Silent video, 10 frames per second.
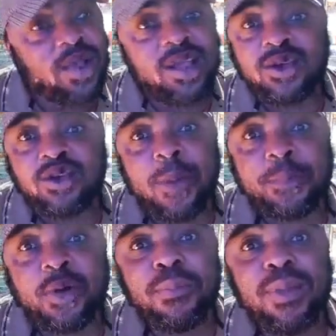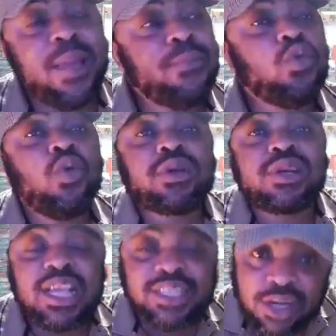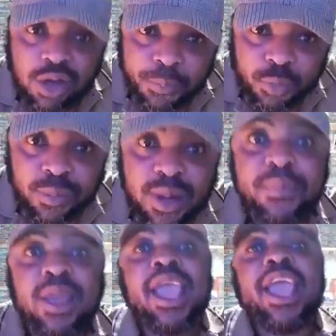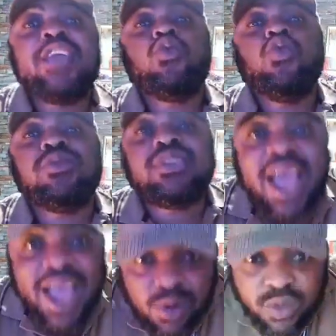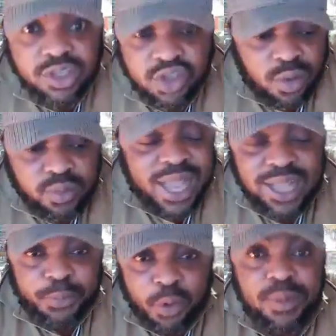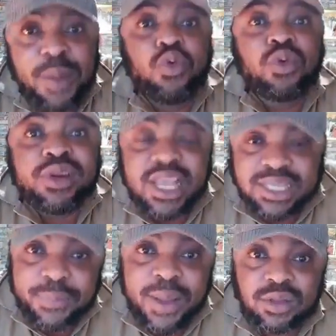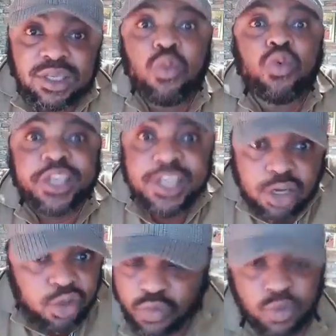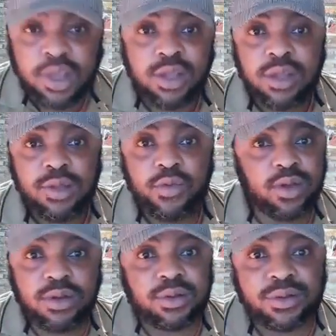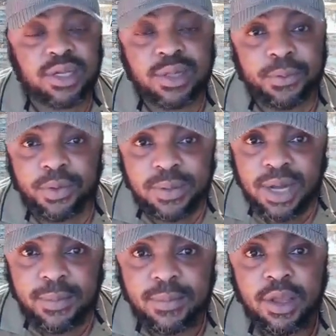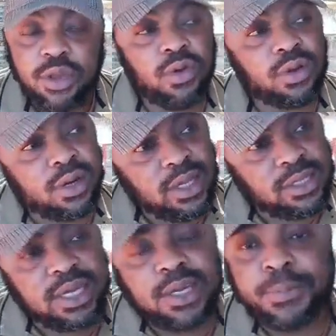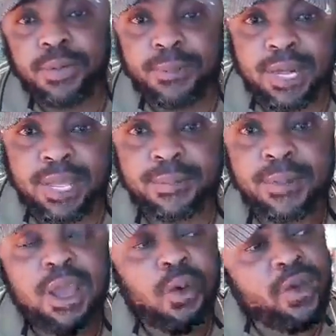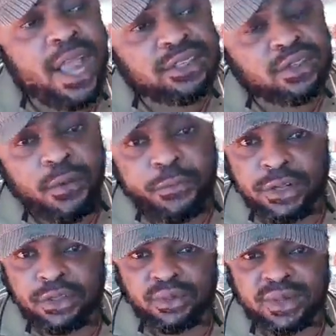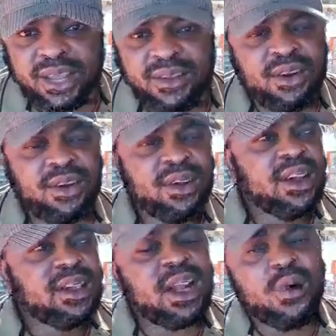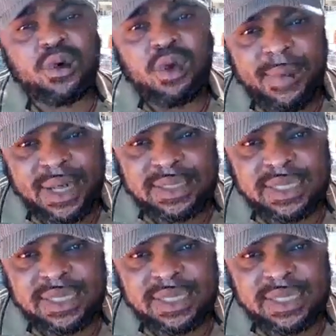your problem, you created your problem and you will die in that problem you created by yourself will kill you. We don't create the problem. You created the problem. We are suffering today. They will come and tell